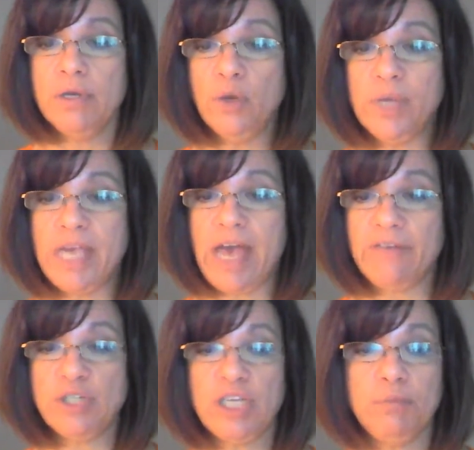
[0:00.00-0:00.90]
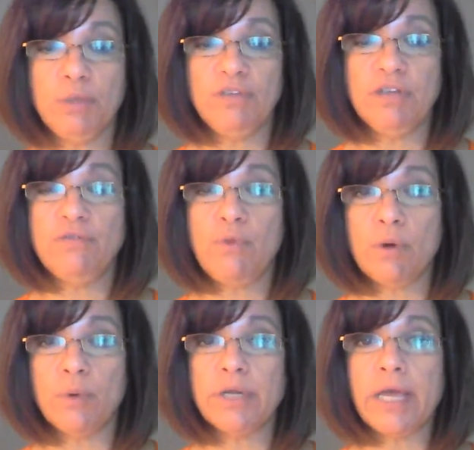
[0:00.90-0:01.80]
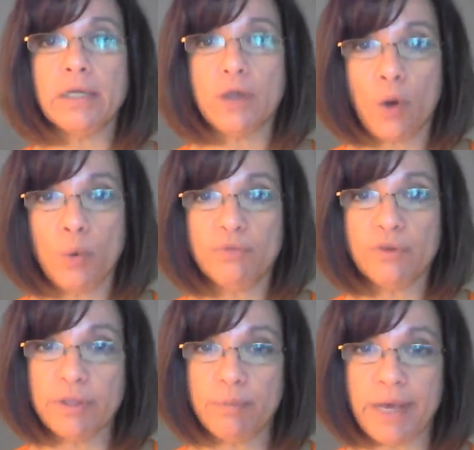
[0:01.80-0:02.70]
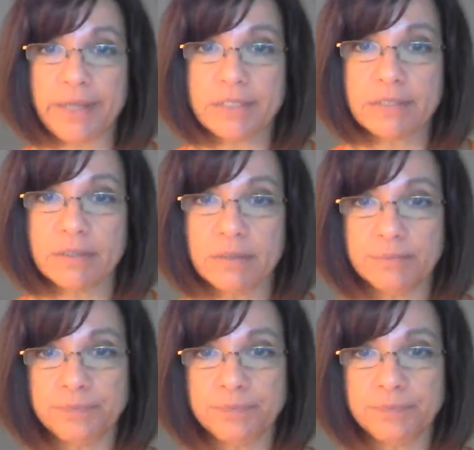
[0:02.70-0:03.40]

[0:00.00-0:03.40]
We have to keep moving forward and hope for the best.